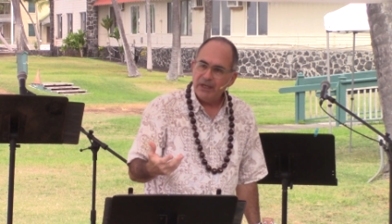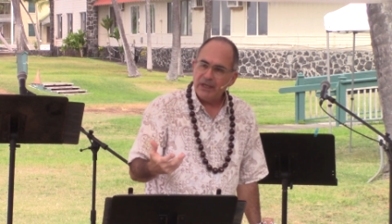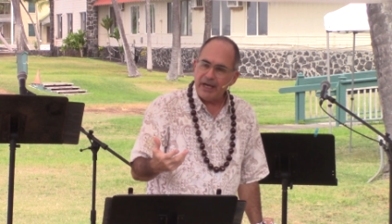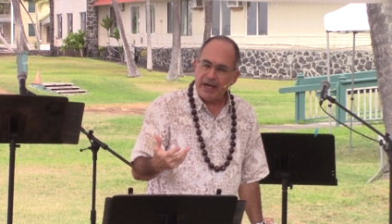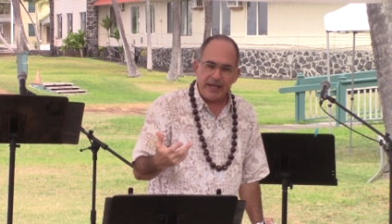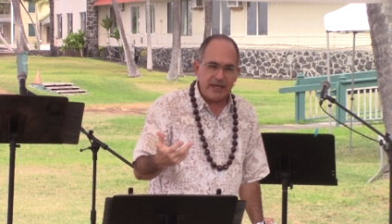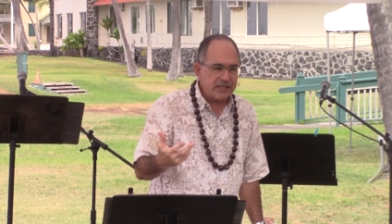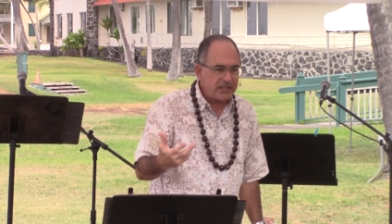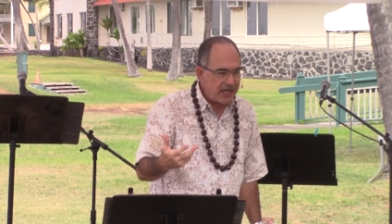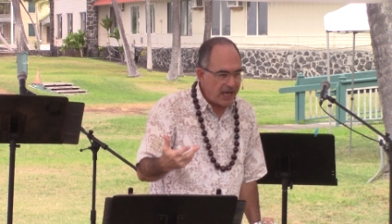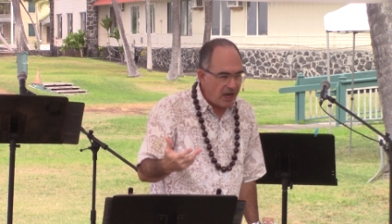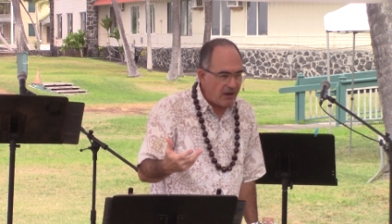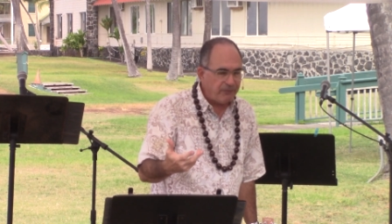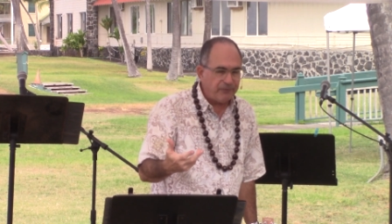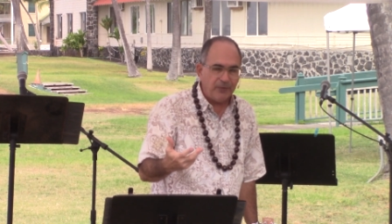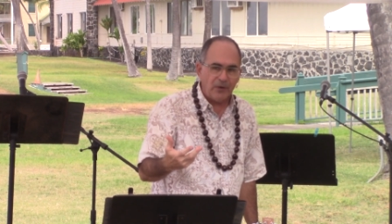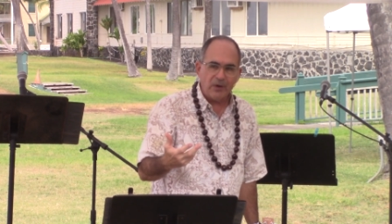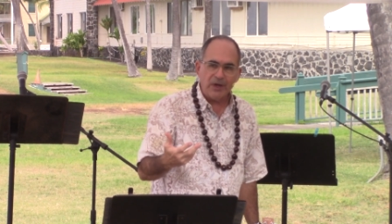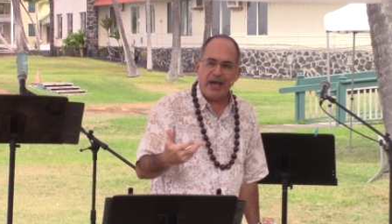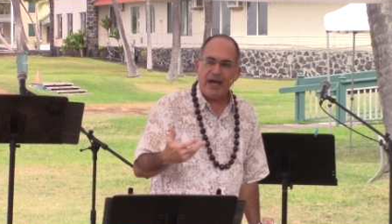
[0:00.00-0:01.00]
God is
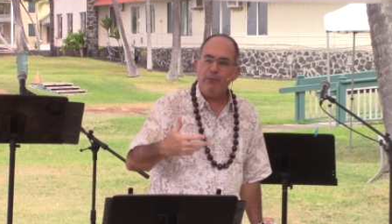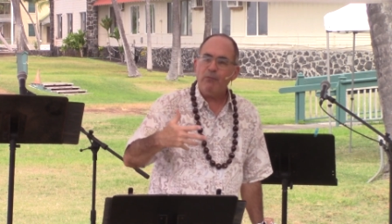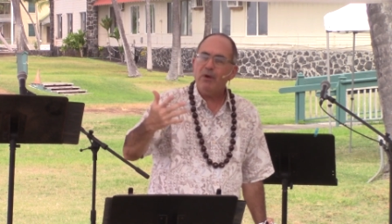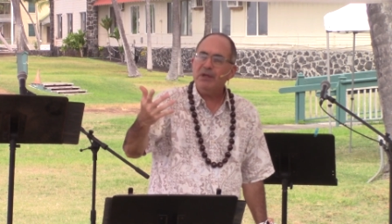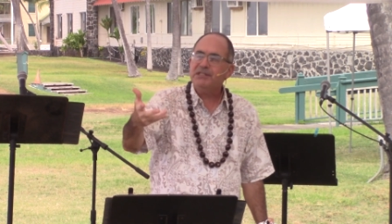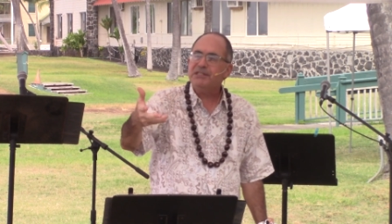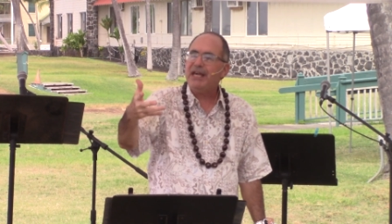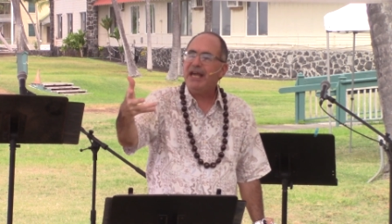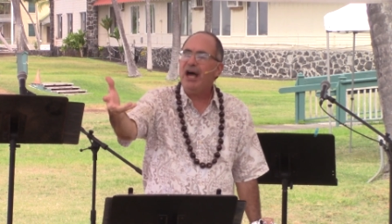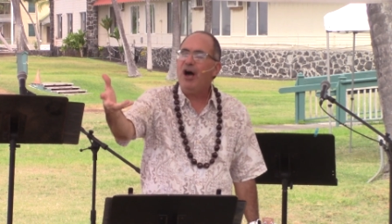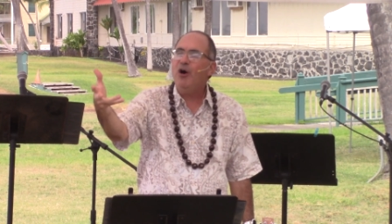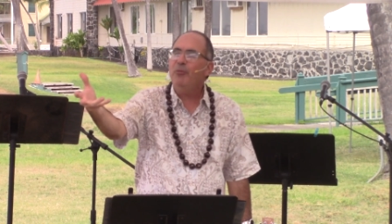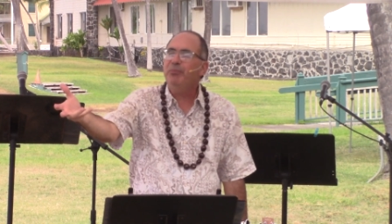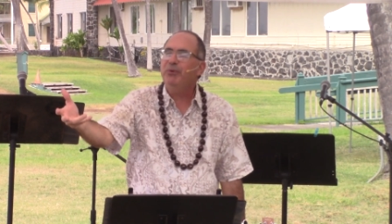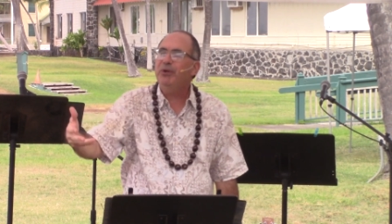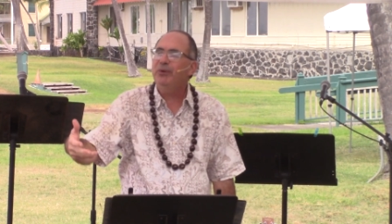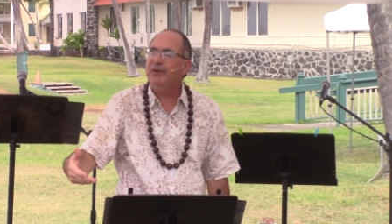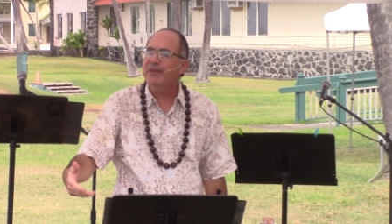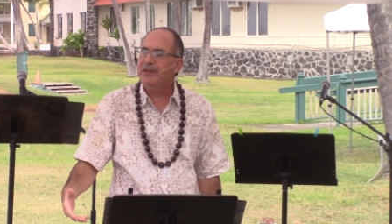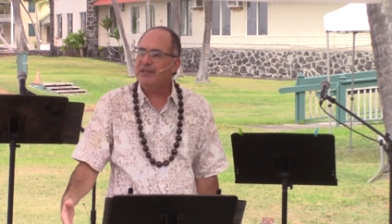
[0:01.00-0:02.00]
helpful. God wants to help
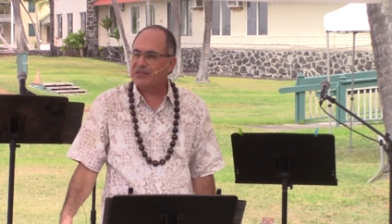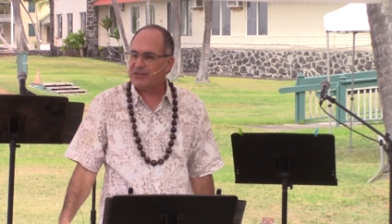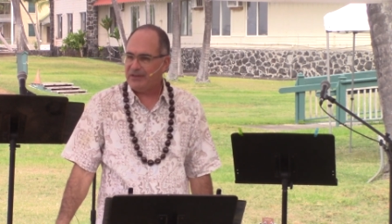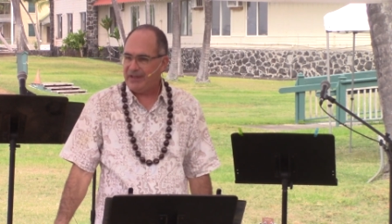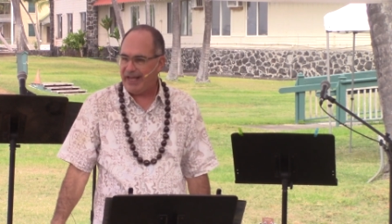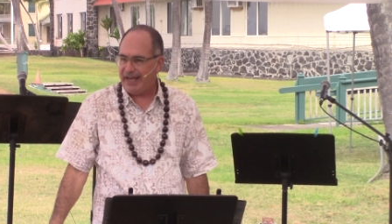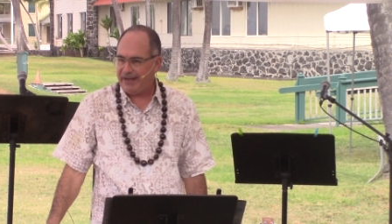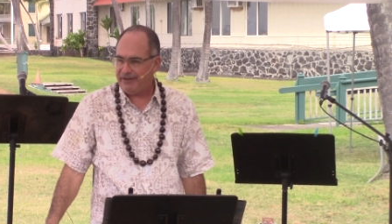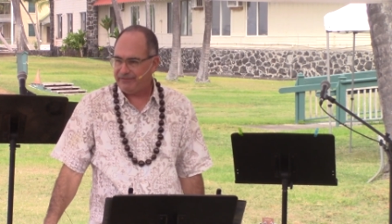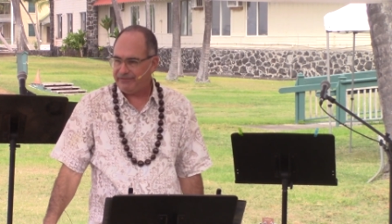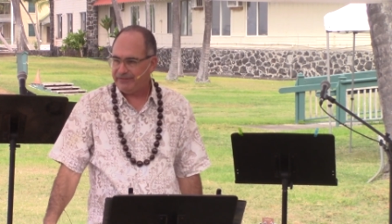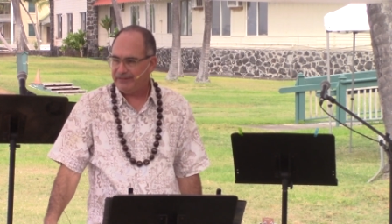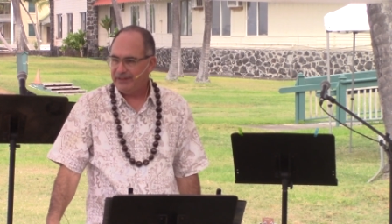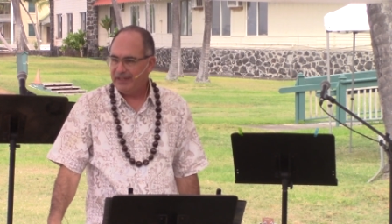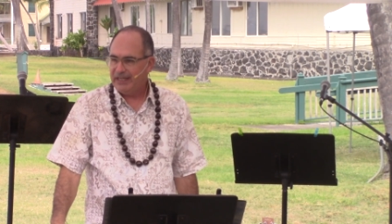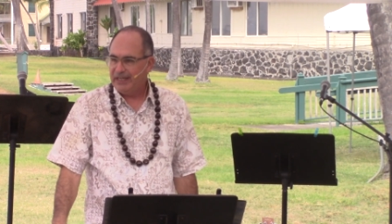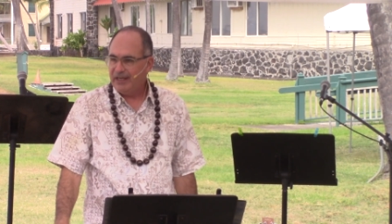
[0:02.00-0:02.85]
you in this life,